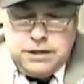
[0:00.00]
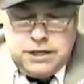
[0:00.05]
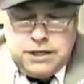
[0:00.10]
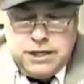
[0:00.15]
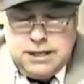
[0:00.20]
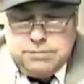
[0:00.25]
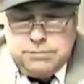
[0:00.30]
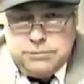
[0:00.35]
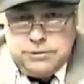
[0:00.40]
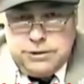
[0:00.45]
The
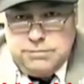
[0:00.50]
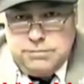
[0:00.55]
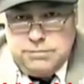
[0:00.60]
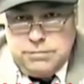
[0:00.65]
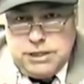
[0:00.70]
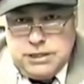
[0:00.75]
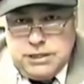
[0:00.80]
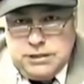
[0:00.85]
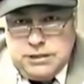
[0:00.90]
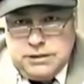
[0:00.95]
cop will
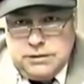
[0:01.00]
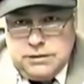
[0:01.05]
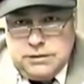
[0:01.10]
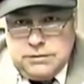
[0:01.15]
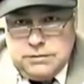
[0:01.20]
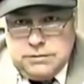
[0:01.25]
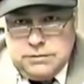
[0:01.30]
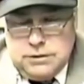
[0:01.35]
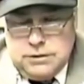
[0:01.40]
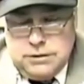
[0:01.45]
lean back and
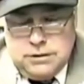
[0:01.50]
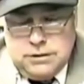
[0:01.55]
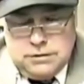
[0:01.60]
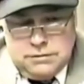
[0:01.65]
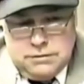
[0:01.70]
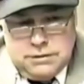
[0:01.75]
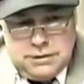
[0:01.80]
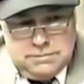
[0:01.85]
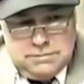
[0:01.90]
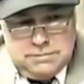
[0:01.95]
go, oh
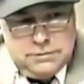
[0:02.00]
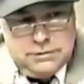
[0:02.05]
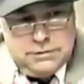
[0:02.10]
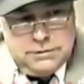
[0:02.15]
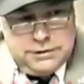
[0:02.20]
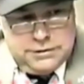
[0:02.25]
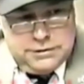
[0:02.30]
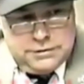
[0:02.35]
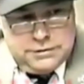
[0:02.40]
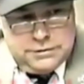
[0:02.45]
crap, we're
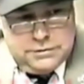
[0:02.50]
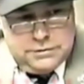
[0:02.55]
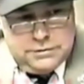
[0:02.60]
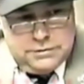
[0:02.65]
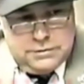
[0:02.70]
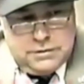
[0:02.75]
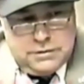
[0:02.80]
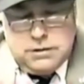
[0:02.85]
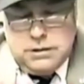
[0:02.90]
going to get sued.